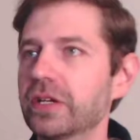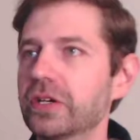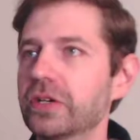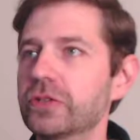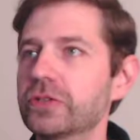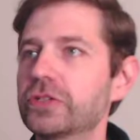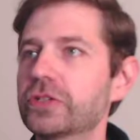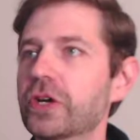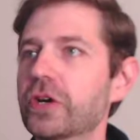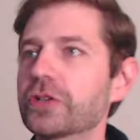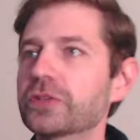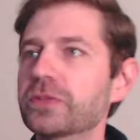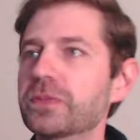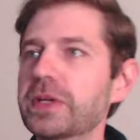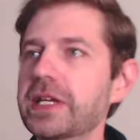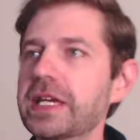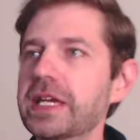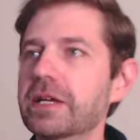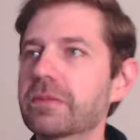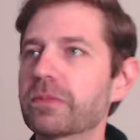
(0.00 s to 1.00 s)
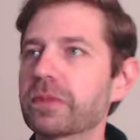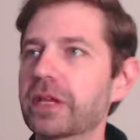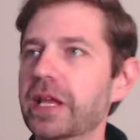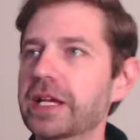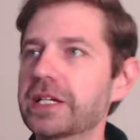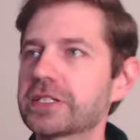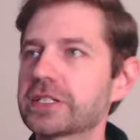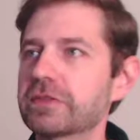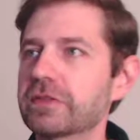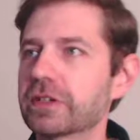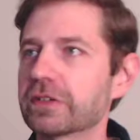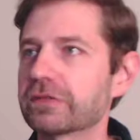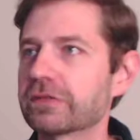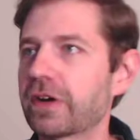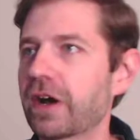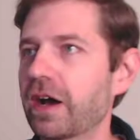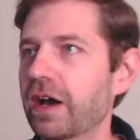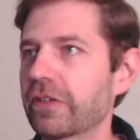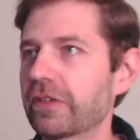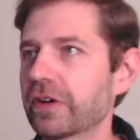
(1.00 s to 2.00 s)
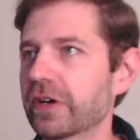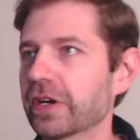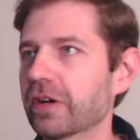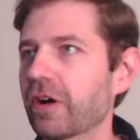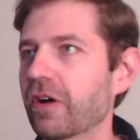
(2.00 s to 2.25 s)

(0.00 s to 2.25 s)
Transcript: who chose me in place of your father and